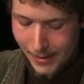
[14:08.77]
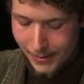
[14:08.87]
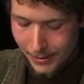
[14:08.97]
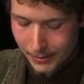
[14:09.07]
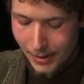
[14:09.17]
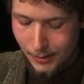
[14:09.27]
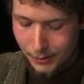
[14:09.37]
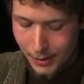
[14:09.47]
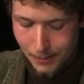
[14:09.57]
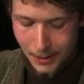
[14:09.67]
And this
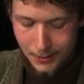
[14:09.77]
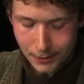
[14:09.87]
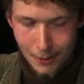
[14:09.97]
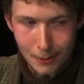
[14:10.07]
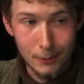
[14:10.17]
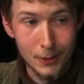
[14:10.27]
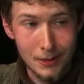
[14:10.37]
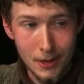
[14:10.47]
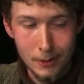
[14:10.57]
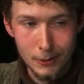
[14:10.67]
counts doubly so for the
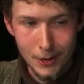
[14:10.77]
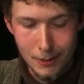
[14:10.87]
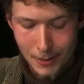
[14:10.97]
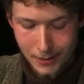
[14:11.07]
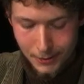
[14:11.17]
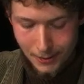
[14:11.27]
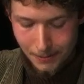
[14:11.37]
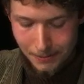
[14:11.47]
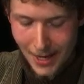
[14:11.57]
younger generation,